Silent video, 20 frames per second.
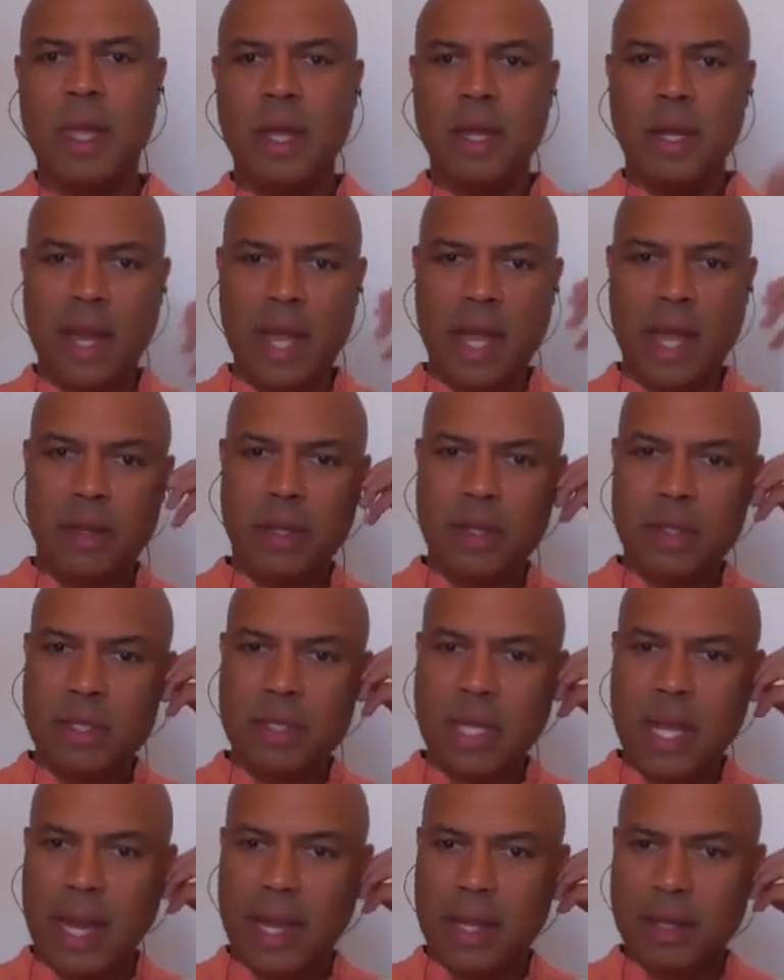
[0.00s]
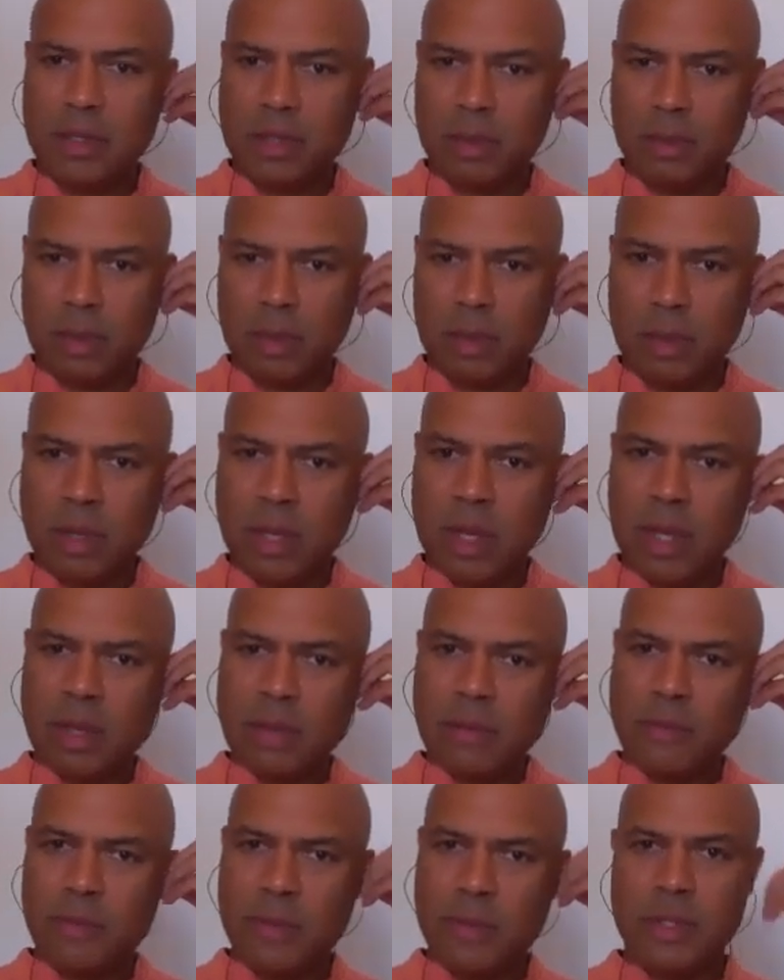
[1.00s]
Now his tangible
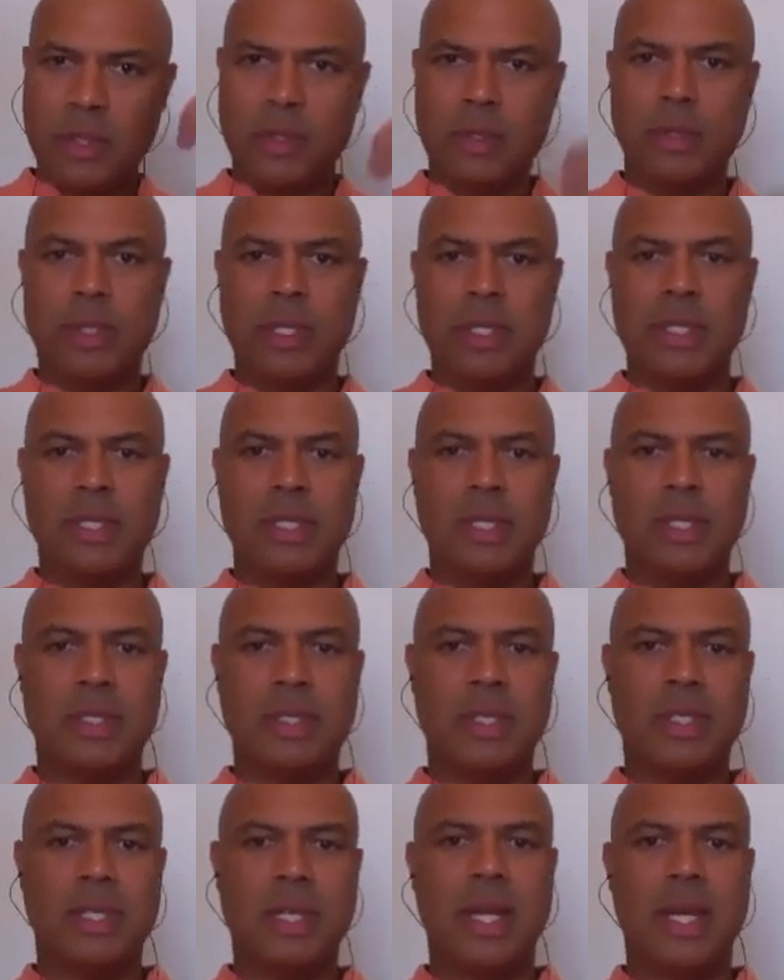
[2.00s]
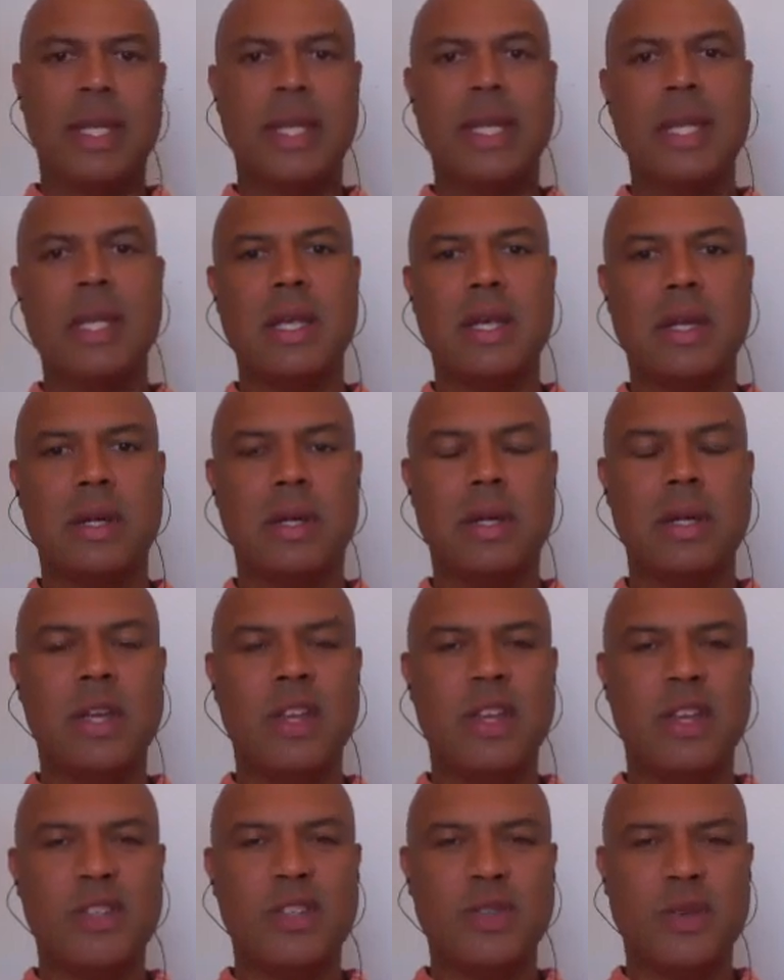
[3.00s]
physical existence is not here.
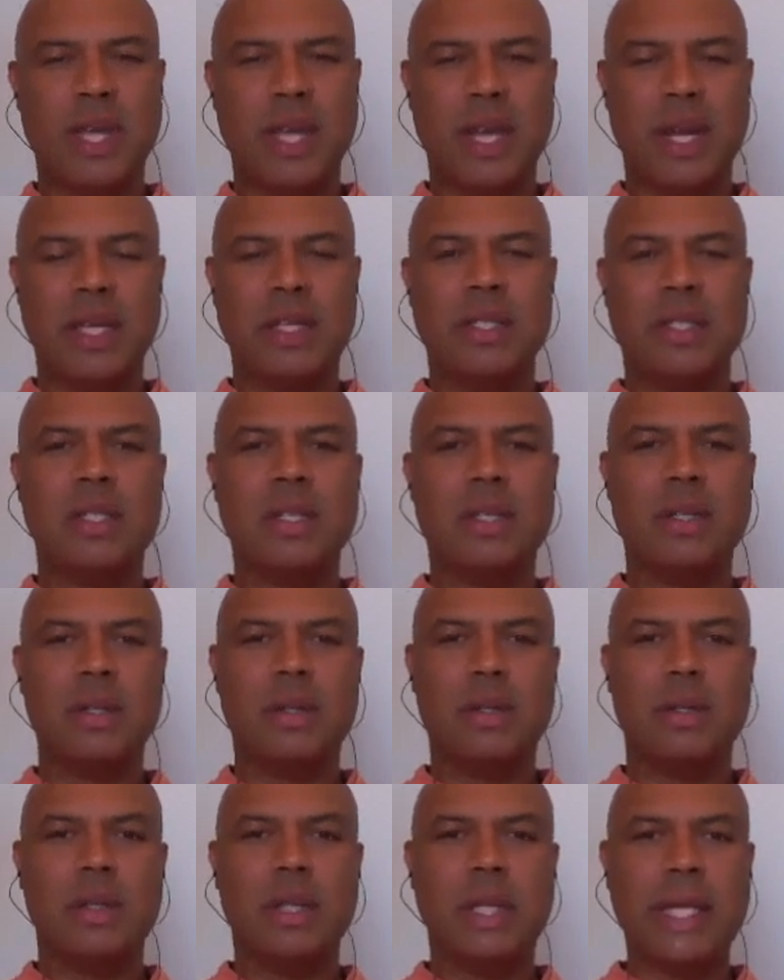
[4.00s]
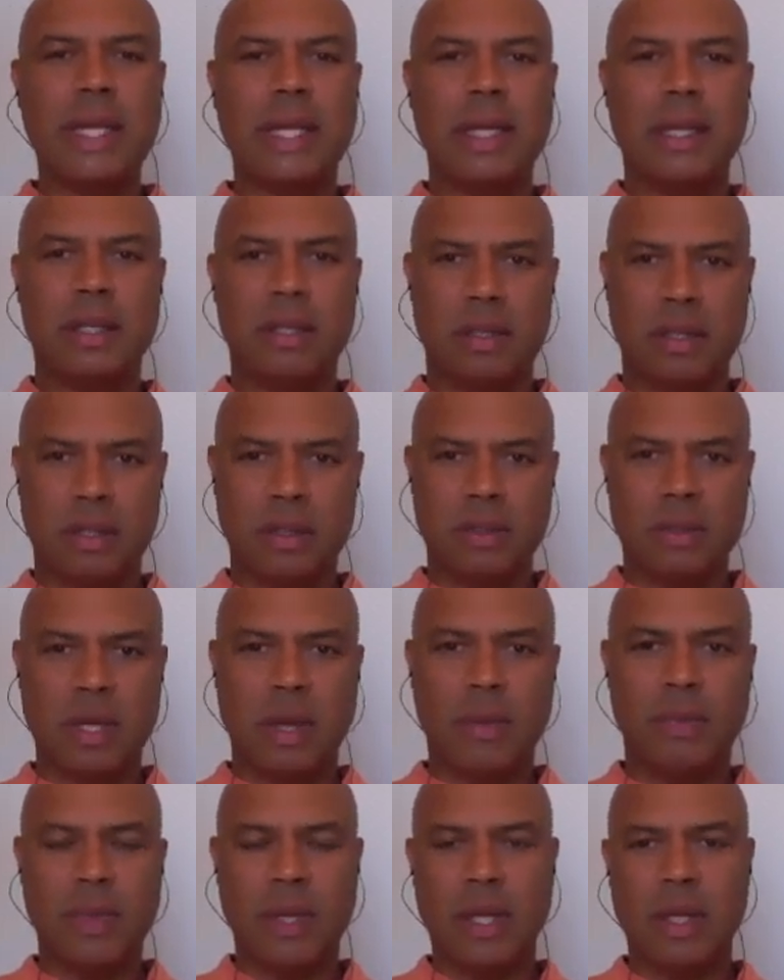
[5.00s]
So can I still lean into
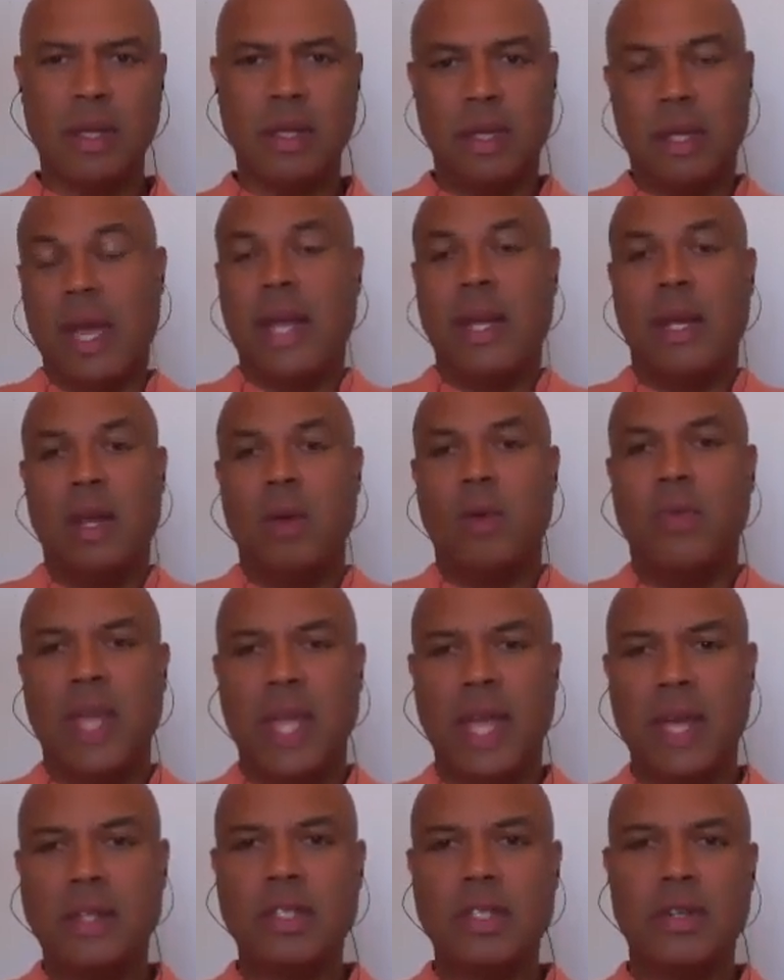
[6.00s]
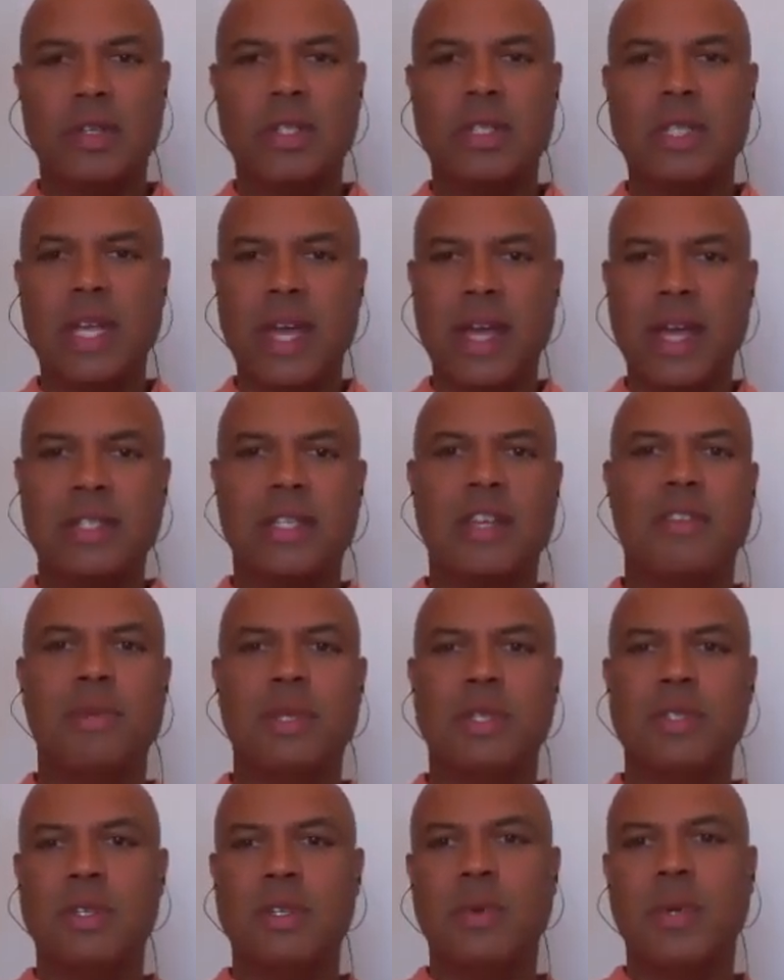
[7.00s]
something? And I know the answer is yes. I've
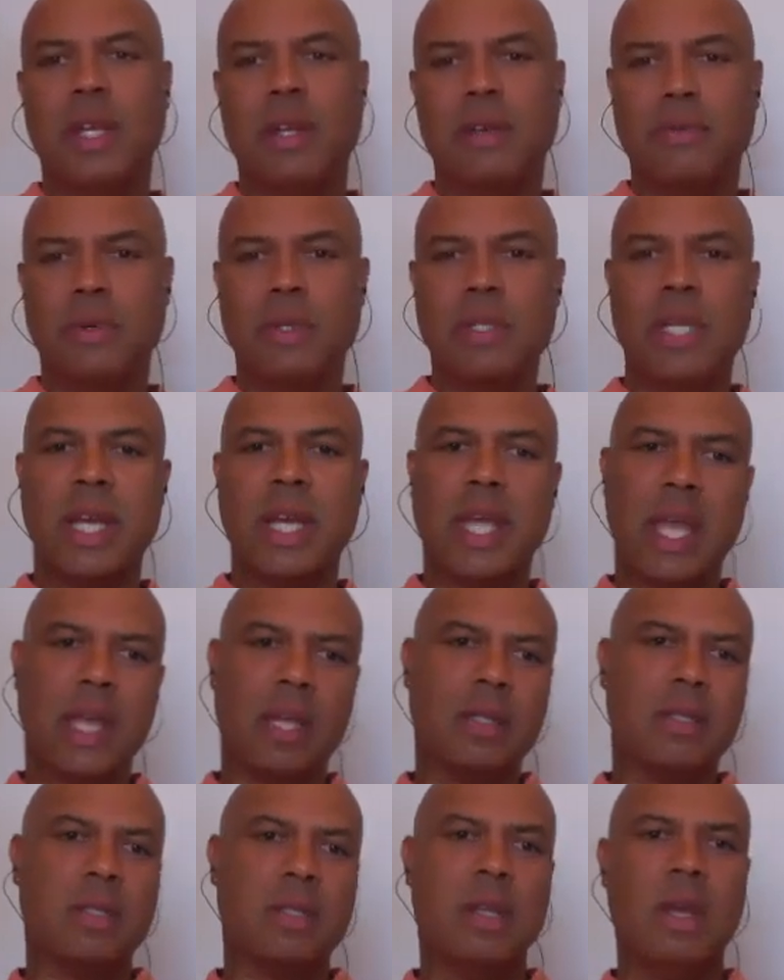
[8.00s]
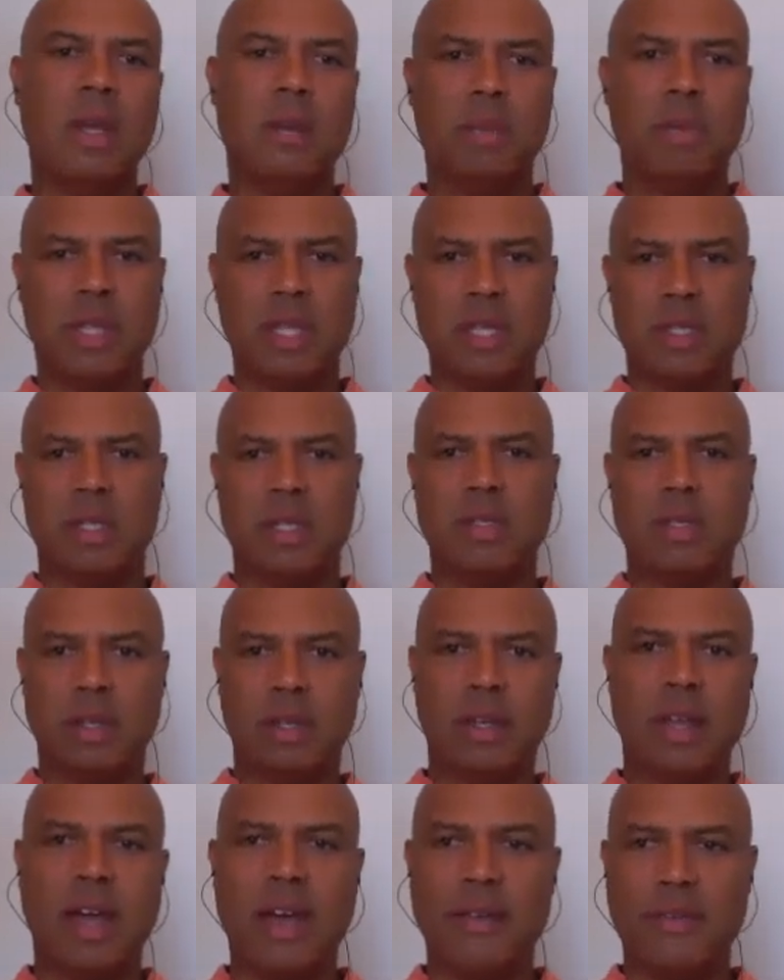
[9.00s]
been doing it for decades, but this is
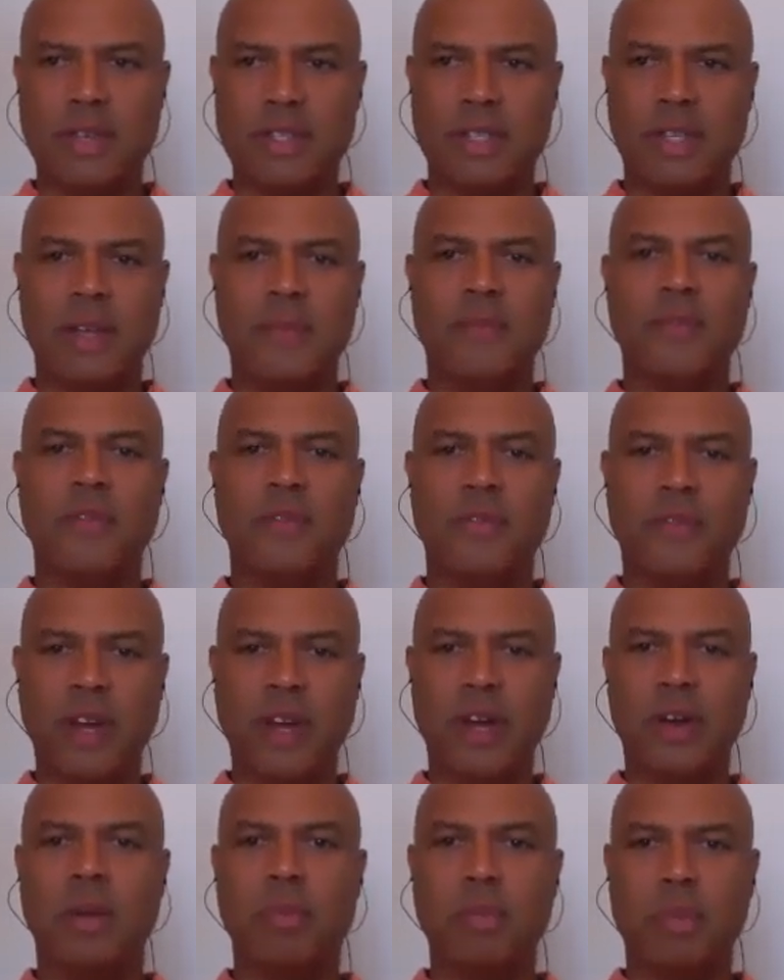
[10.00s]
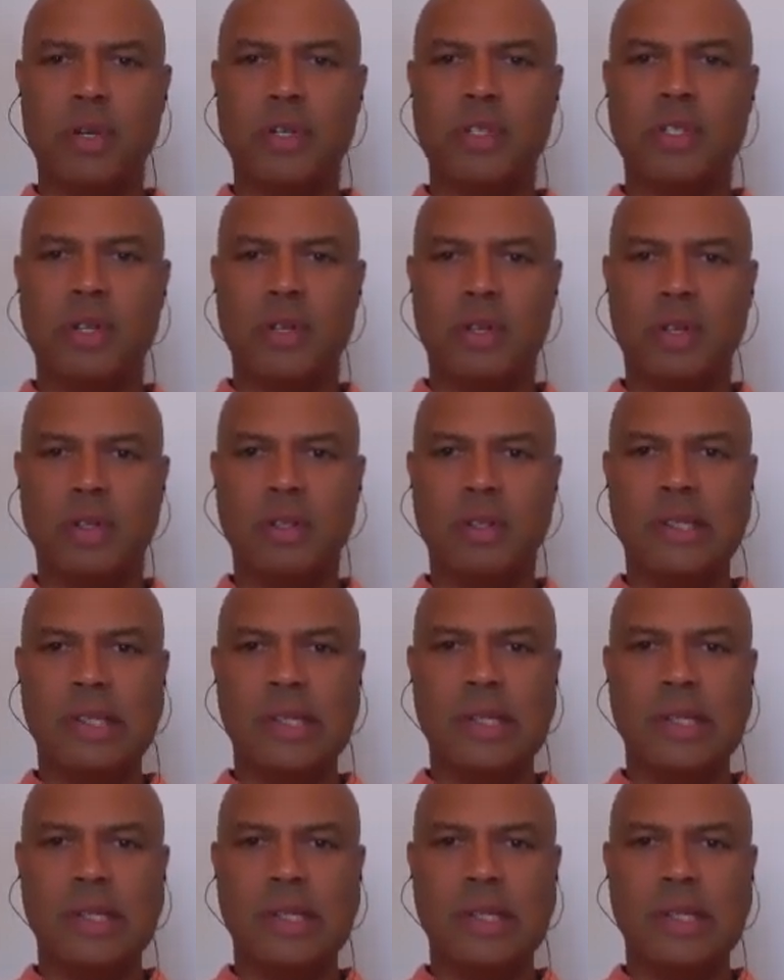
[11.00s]
obviously very personal.